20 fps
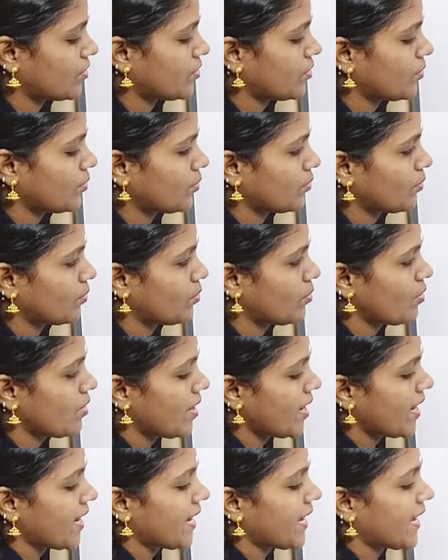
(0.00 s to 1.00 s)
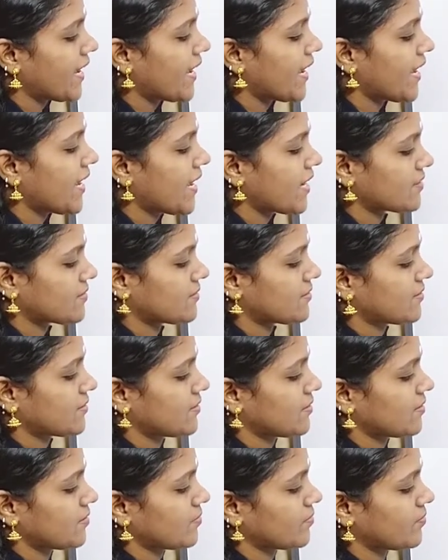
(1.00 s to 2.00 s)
to ax